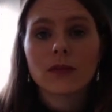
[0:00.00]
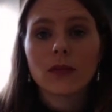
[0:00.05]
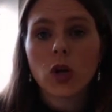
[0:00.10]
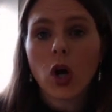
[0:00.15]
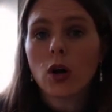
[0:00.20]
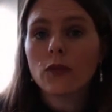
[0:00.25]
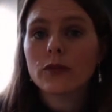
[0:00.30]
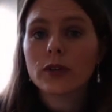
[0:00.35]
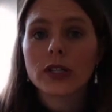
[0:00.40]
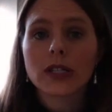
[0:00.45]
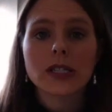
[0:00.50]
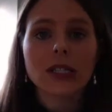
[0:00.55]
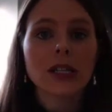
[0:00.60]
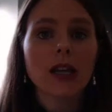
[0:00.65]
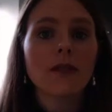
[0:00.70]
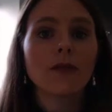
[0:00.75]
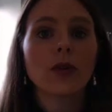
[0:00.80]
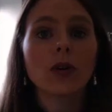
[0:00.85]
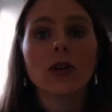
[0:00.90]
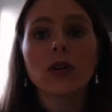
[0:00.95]
confidence
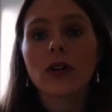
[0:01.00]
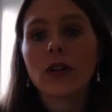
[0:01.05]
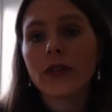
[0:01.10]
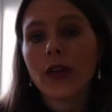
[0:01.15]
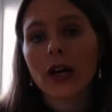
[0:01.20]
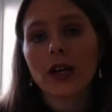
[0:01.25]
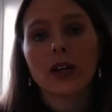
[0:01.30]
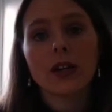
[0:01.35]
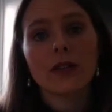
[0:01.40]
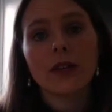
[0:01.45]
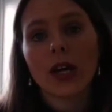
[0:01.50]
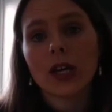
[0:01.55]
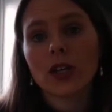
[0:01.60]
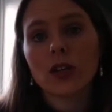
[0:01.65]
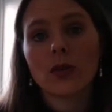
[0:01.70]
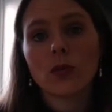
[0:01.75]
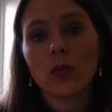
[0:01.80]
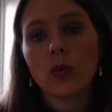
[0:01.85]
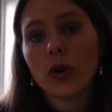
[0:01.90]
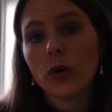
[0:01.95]
level that
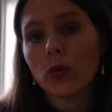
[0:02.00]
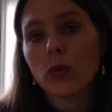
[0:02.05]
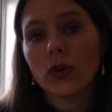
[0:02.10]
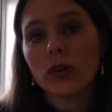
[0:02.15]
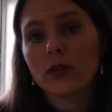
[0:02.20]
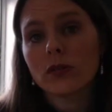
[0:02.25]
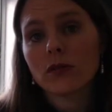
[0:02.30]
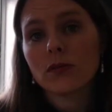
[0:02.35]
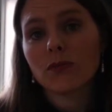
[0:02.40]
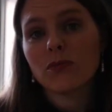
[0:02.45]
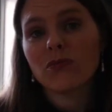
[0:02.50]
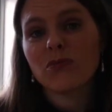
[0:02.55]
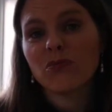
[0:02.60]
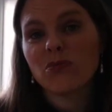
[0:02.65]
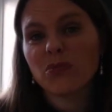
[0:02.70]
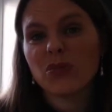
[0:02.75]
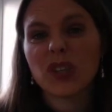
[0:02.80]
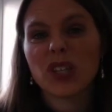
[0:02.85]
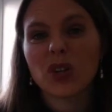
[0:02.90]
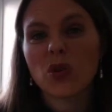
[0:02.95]
we would
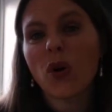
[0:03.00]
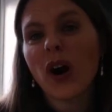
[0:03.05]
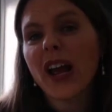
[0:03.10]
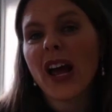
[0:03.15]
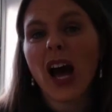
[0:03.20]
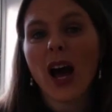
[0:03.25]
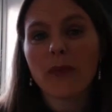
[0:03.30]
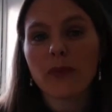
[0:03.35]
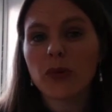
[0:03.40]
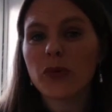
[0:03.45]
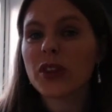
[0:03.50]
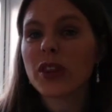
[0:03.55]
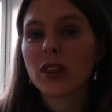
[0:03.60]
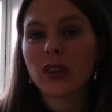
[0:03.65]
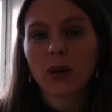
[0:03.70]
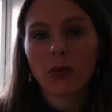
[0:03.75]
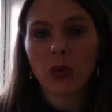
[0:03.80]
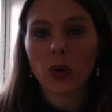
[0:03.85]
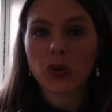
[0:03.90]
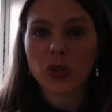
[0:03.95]
be quite happy with,
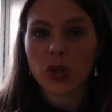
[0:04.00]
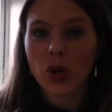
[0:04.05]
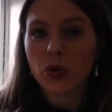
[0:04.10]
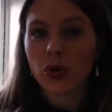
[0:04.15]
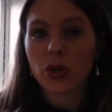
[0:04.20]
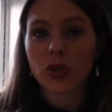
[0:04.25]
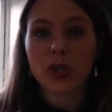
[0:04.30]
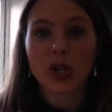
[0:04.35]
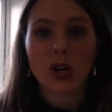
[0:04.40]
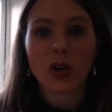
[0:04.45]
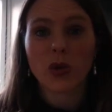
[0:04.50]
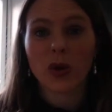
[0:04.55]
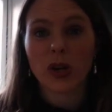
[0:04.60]
and that most donors are